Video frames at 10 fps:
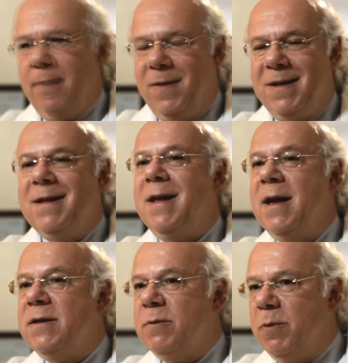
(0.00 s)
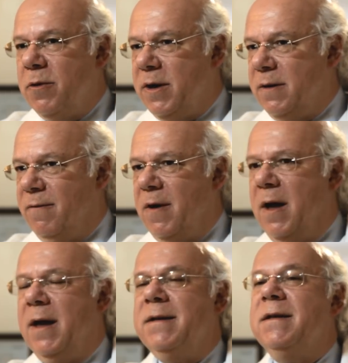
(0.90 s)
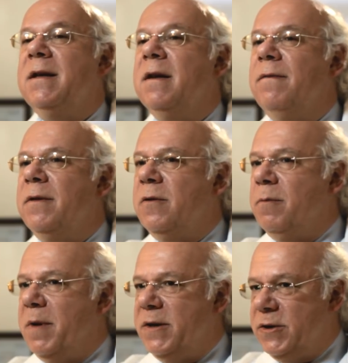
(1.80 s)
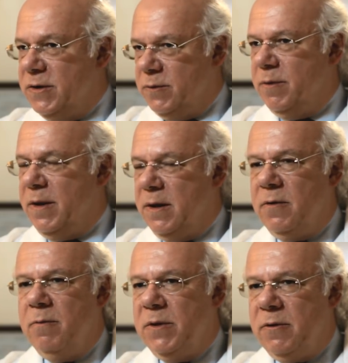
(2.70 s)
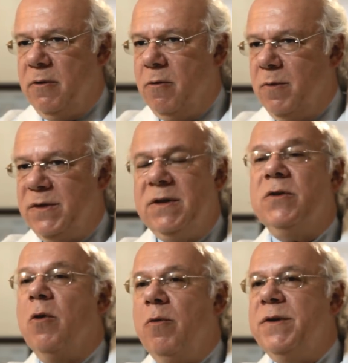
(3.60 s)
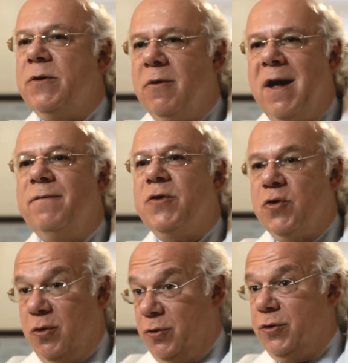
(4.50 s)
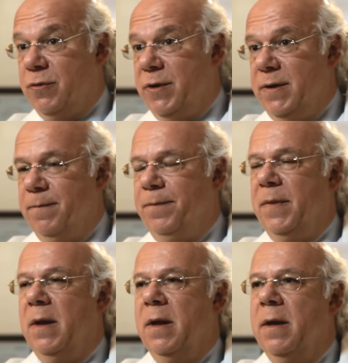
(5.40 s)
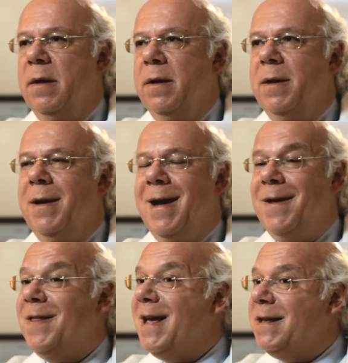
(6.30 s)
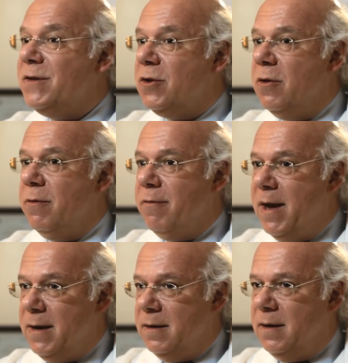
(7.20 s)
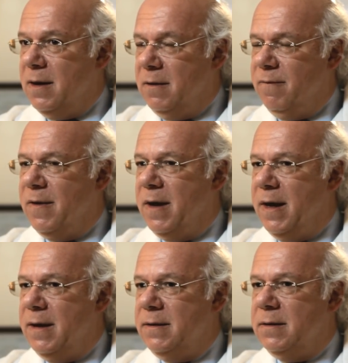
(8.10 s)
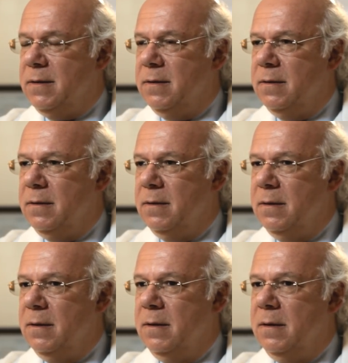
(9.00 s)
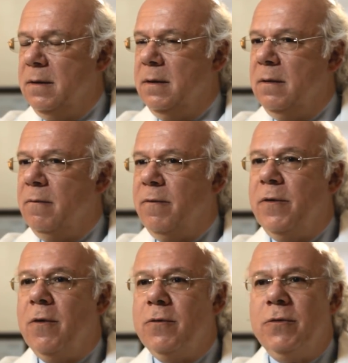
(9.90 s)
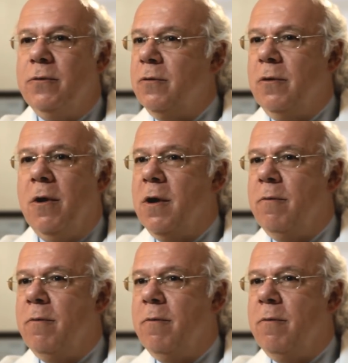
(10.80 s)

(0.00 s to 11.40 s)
The textbook advice given to patients with endometriomas is always to have surgery. And that is correct advice for those who no longer